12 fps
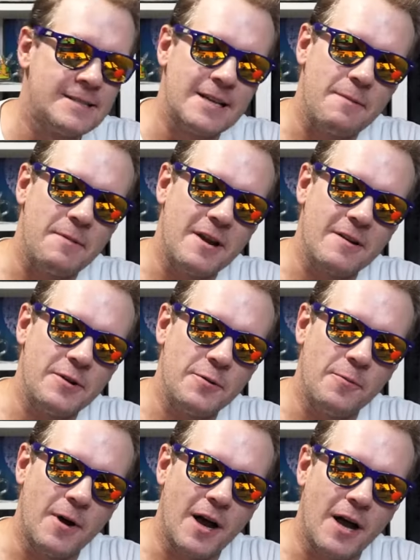I'm here
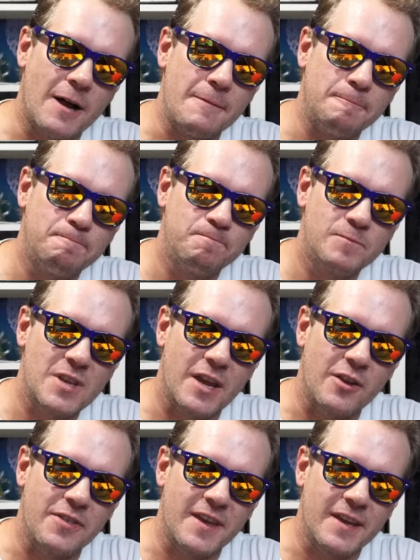to uh, tell
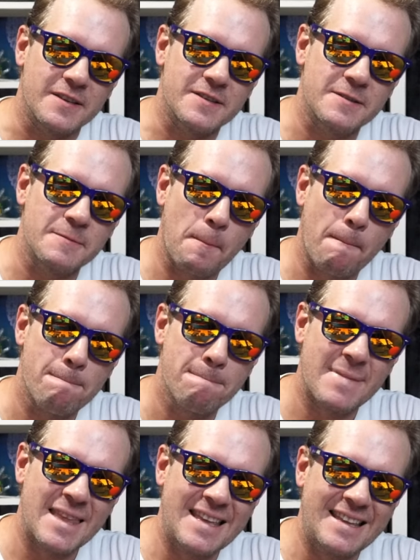you things.
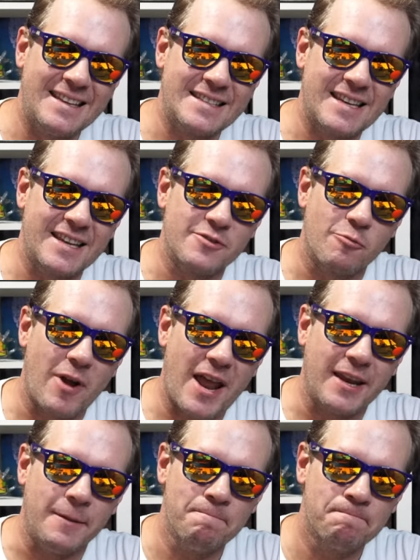These kids are
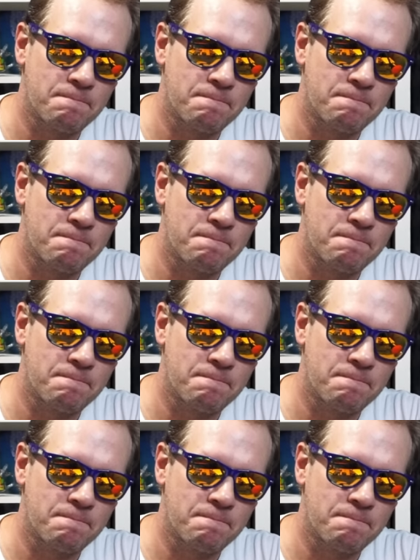ready.